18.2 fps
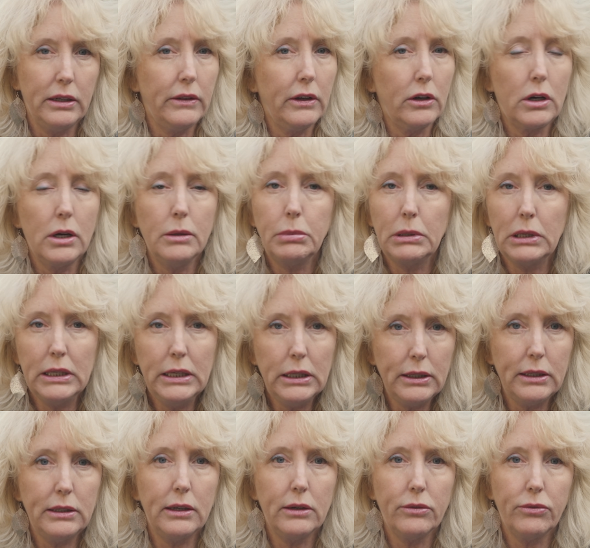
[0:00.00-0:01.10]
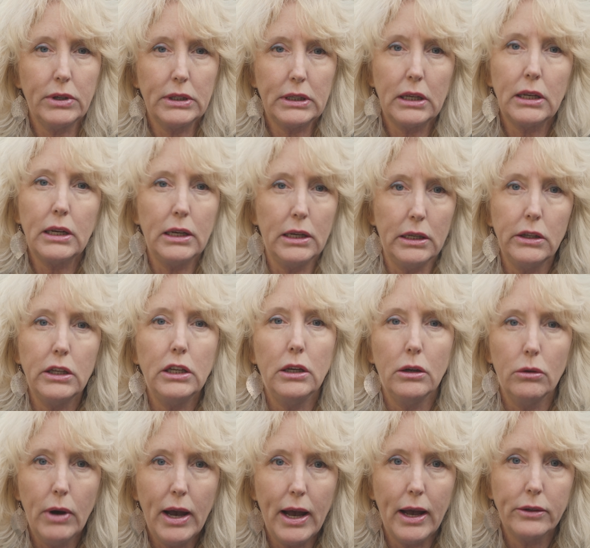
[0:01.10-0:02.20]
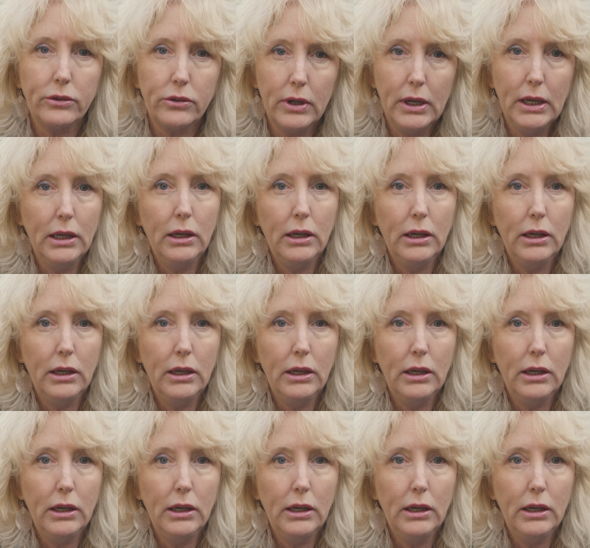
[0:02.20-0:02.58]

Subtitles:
They're completely different than in the US.